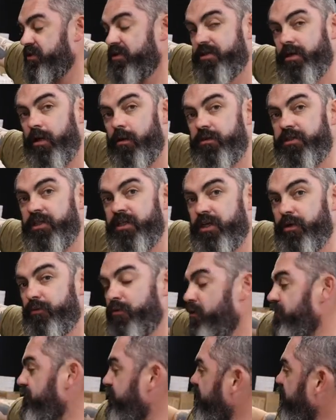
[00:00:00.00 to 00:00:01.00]
its alternate
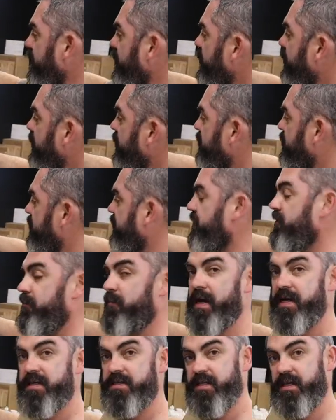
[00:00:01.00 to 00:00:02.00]
roof to the
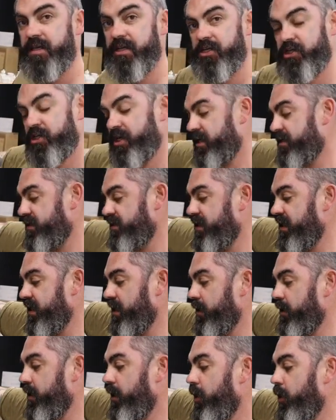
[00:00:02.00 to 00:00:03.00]
base that it shares
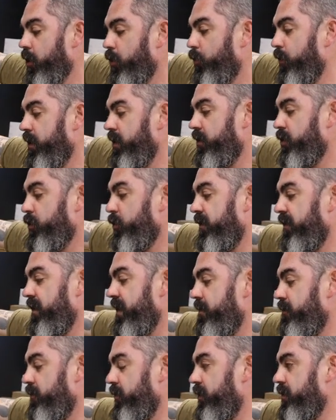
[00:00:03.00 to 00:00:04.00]
there. We're doing
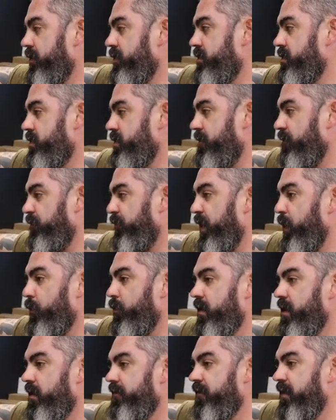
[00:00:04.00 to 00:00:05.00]
that because that
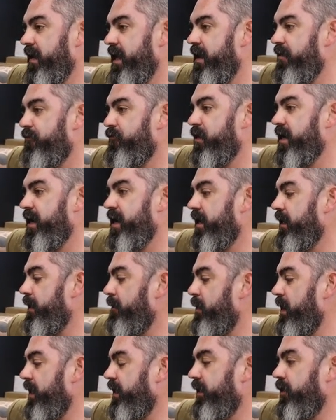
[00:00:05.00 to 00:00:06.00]
will cover every colour
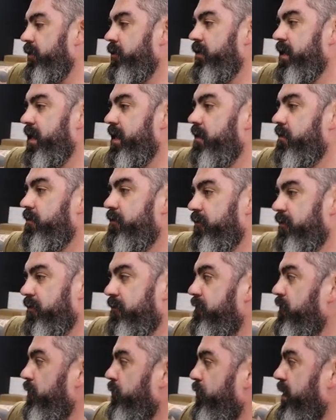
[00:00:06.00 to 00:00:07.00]
palette you need for the
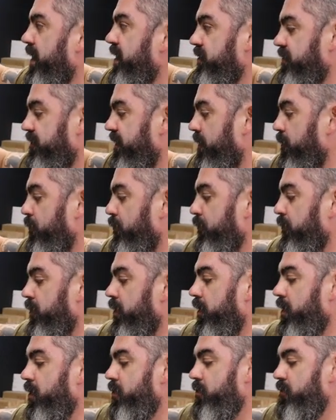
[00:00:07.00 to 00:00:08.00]
full range of Hagglethorn
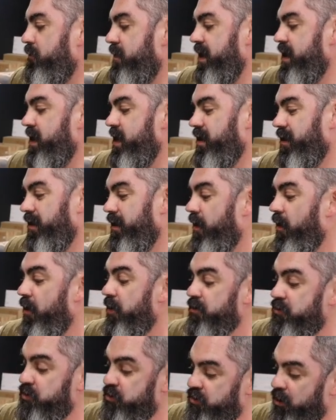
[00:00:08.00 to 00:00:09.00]
Hollow, being
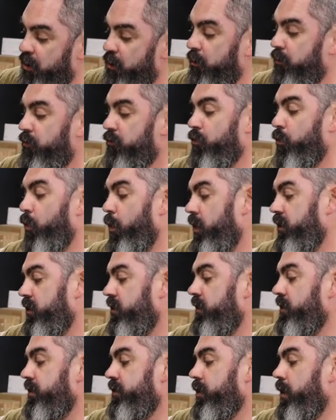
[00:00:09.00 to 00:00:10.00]
stone,
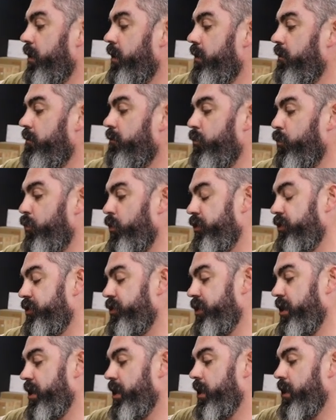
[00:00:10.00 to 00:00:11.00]
wattle and daub,
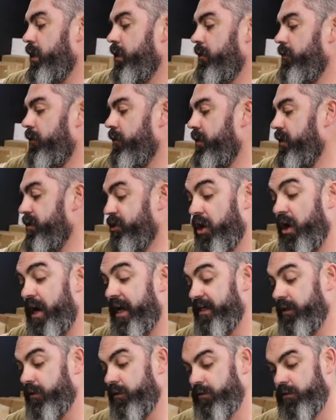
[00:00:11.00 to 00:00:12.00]
wood,
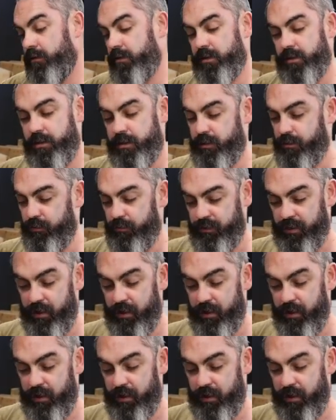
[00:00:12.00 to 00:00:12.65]
tiles, we've